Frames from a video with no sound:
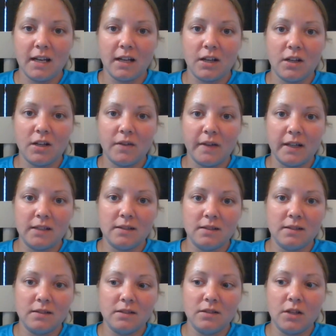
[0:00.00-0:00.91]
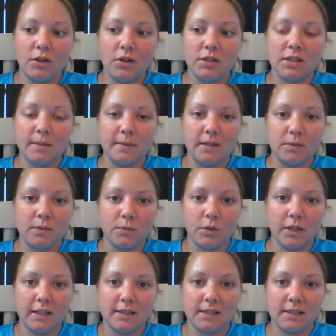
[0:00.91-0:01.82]
I could have had noticed some of these
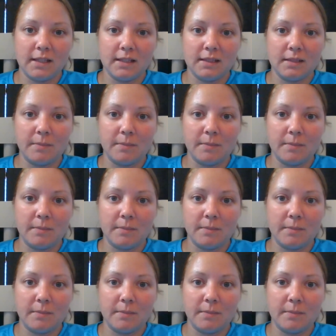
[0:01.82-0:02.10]
warning signs